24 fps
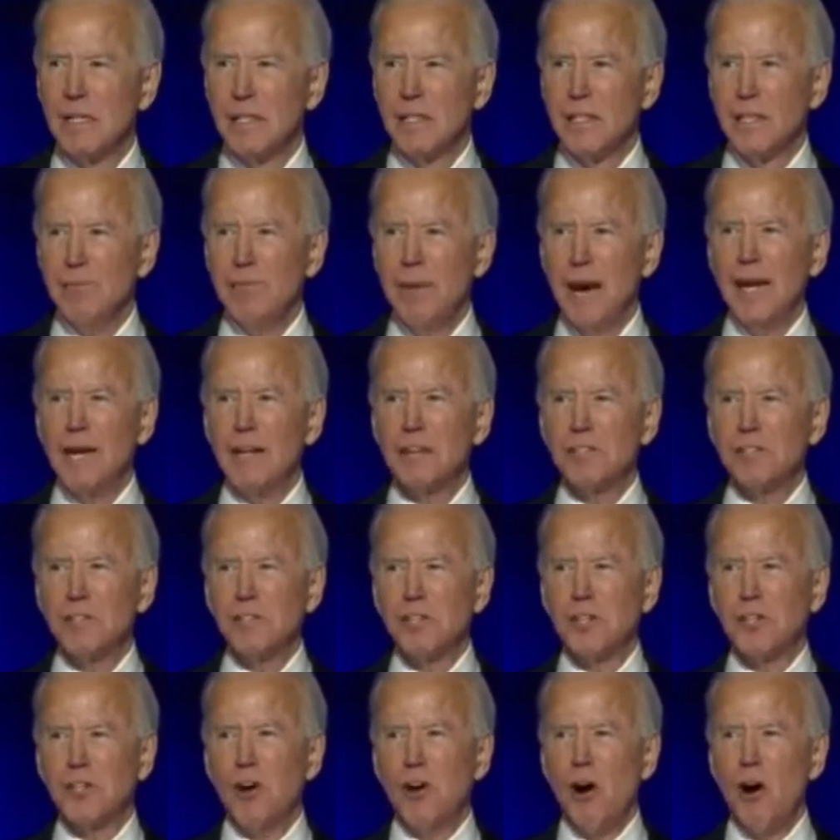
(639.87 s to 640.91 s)
the battle to
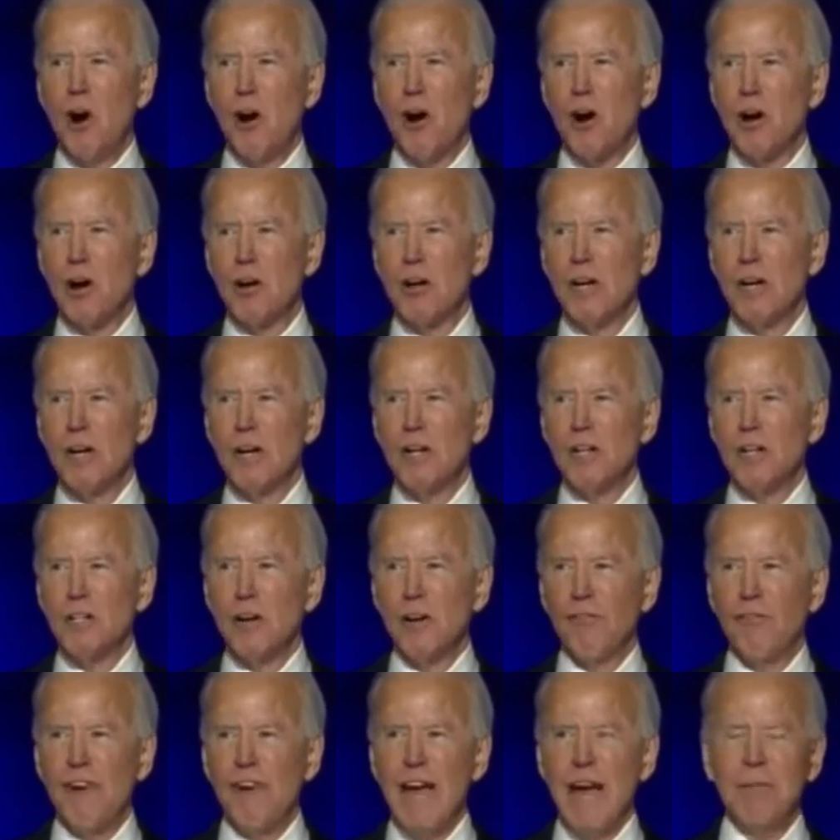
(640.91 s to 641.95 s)
secure
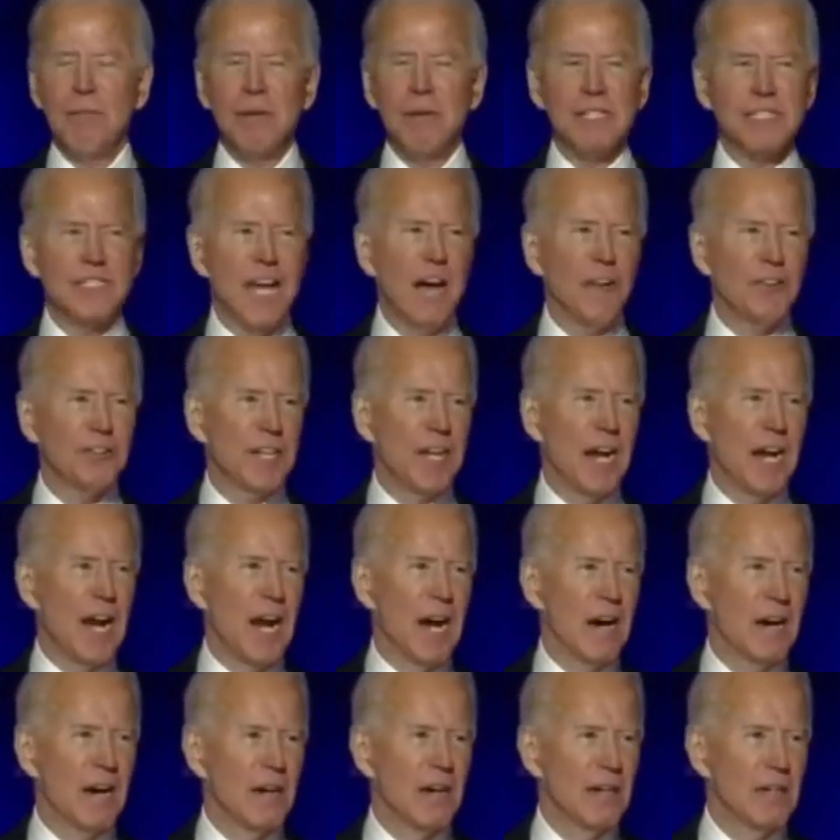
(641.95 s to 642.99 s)
your family's health
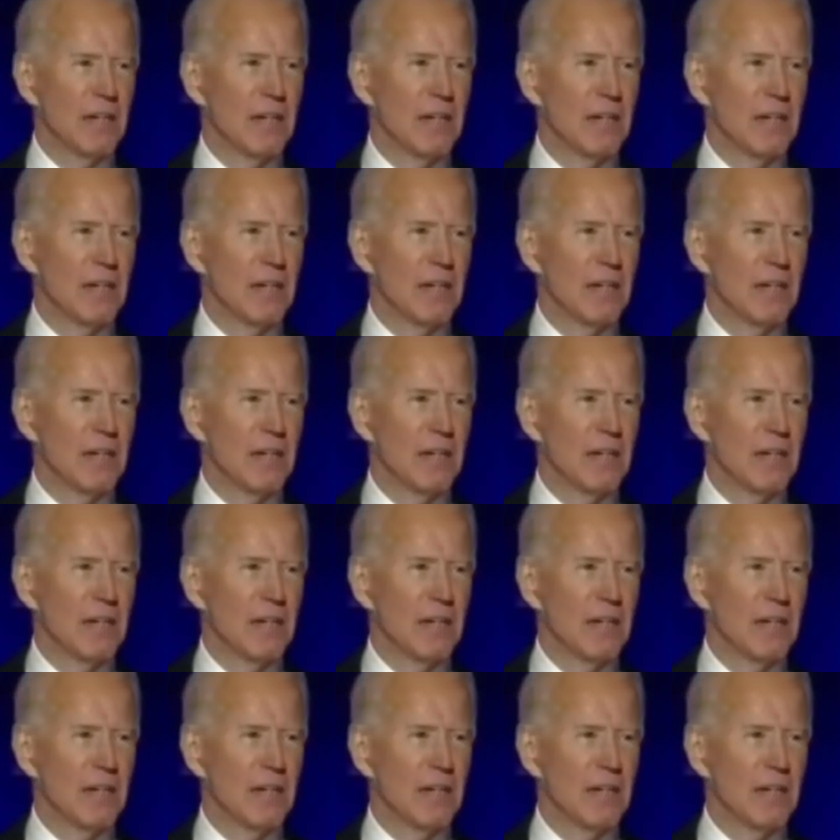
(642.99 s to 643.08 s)
care,